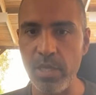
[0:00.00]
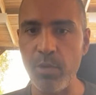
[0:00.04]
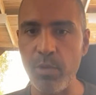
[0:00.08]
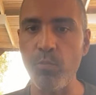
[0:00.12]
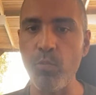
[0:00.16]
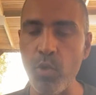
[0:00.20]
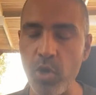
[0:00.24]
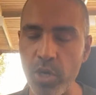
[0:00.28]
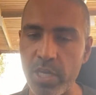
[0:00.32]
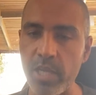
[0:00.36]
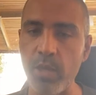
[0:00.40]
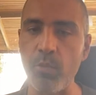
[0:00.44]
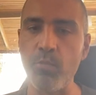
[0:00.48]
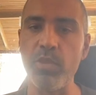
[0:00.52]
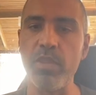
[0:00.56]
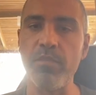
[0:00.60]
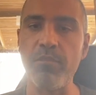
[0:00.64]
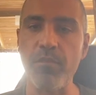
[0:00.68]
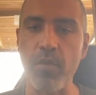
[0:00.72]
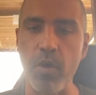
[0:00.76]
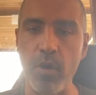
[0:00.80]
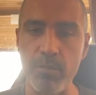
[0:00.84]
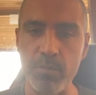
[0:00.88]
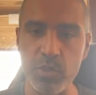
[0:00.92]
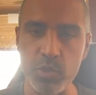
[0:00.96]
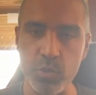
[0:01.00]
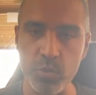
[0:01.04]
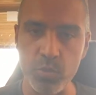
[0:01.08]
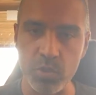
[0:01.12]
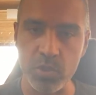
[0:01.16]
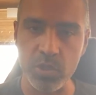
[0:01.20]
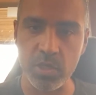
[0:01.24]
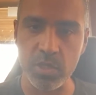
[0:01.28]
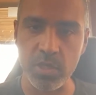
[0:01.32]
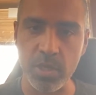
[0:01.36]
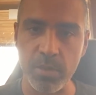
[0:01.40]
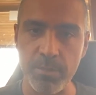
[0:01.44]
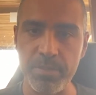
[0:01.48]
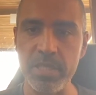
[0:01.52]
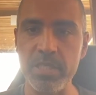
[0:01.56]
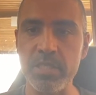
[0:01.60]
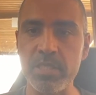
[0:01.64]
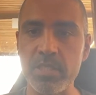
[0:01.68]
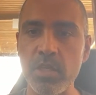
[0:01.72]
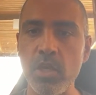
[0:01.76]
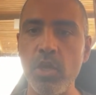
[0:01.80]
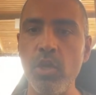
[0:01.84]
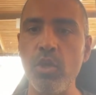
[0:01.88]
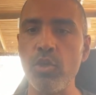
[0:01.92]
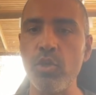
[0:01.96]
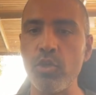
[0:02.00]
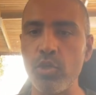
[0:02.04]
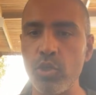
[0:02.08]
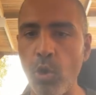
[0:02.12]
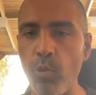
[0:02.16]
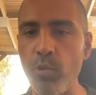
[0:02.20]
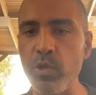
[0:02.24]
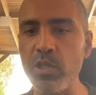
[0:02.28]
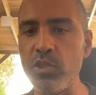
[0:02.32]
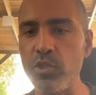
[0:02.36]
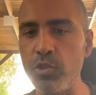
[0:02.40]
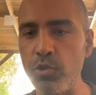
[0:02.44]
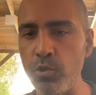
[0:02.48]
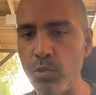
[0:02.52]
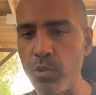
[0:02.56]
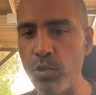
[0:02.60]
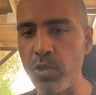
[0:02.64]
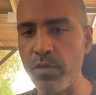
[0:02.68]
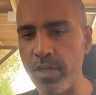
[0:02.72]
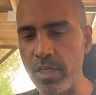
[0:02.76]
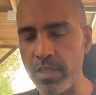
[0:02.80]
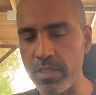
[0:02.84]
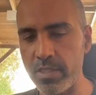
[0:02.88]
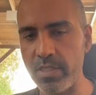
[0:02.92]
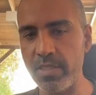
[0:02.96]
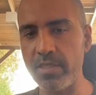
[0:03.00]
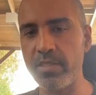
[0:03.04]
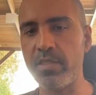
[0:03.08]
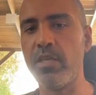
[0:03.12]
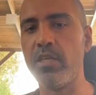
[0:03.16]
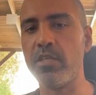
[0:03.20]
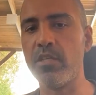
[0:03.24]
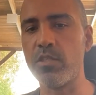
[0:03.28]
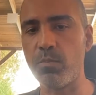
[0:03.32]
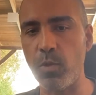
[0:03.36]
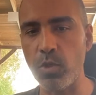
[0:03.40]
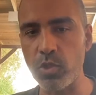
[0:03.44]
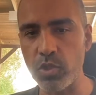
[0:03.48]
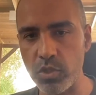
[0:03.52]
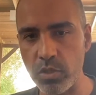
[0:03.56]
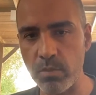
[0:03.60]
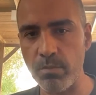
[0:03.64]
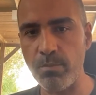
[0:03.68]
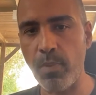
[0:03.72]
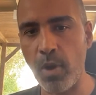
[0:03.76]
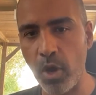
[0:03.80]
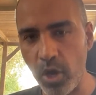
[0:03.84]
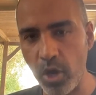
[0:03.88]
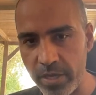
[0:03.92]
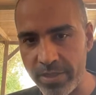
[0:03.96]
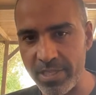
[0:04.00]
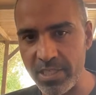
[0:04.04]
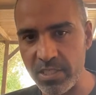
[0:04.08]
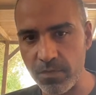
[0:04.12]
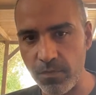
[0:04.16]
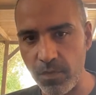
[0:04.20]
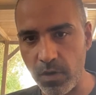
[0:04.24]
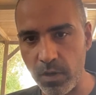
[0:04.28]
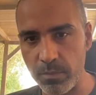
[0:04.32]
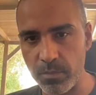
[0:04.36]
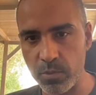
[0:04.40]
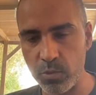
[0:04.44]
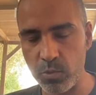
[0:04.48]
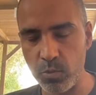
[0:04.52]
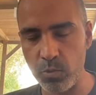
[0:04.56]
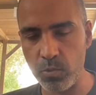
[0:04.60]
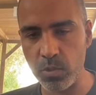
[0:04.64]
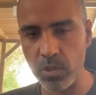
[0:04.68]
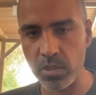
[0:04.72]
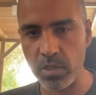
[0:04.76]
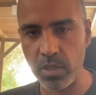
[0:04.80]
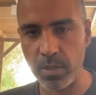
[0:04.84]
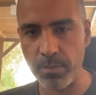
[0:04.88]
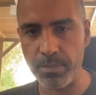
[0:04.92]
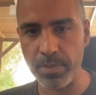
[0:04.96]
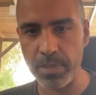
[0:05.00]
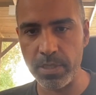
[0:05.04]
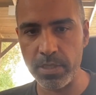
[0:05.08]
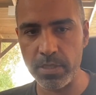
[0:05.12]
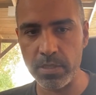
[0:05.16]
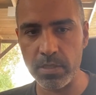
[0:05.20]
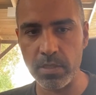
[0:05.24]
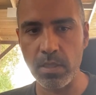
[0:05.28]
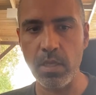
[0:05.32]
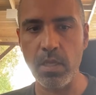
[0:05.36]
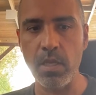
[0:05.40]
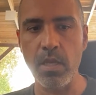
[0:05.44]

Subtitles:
working with pharmaceutical companies, going to universities that are sponsored by these pharmaceutical companies.